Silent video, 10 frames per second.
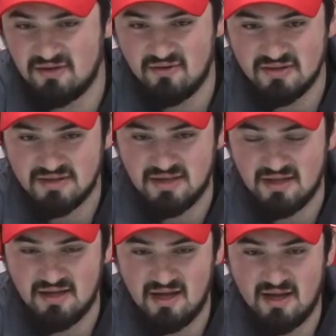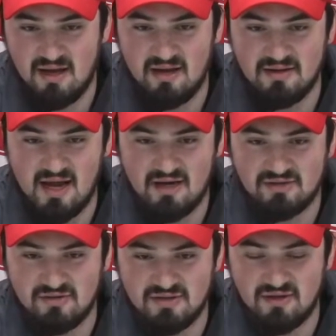Louis and then the
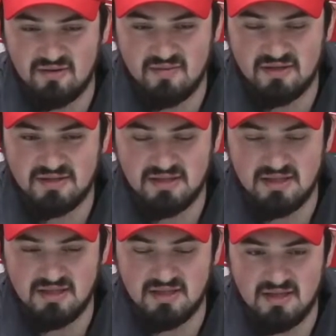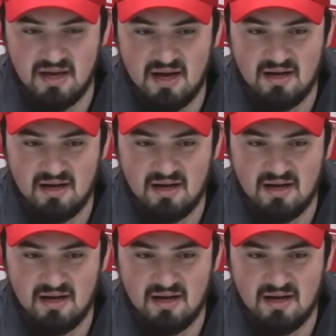national tournament in